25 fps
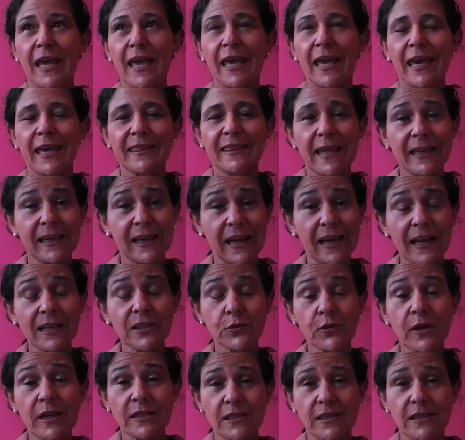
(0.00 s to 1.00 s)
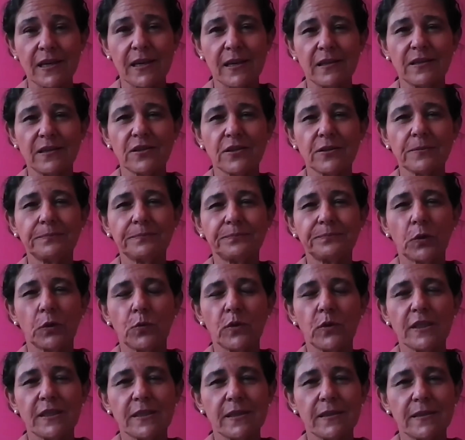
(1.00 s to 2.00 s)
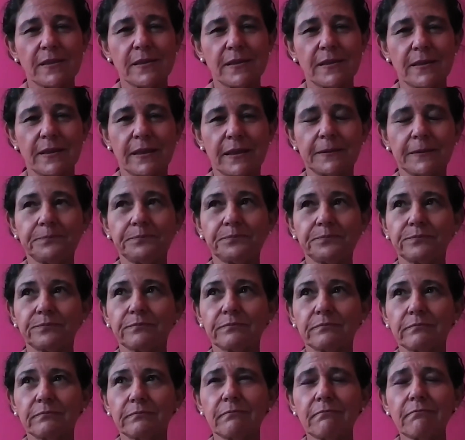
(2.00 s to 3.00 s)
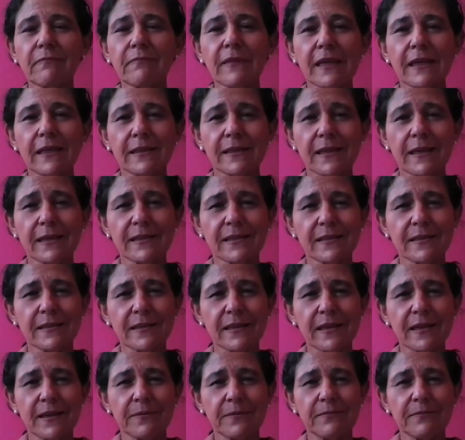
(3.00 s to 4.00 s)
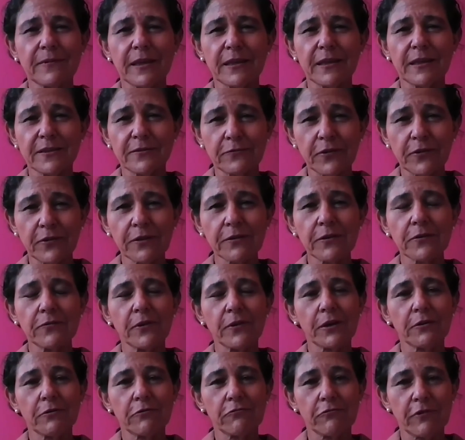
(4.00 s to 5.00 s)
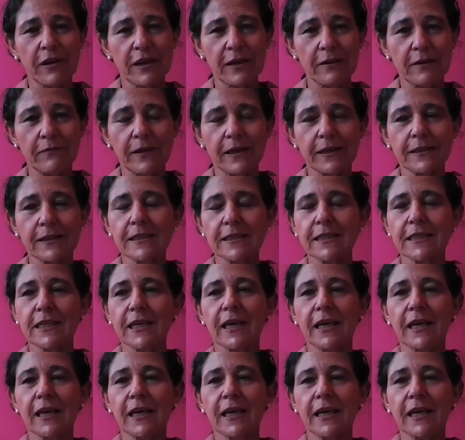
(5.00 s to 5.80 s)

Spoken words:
And that cultural change, which is it's very, very relevant,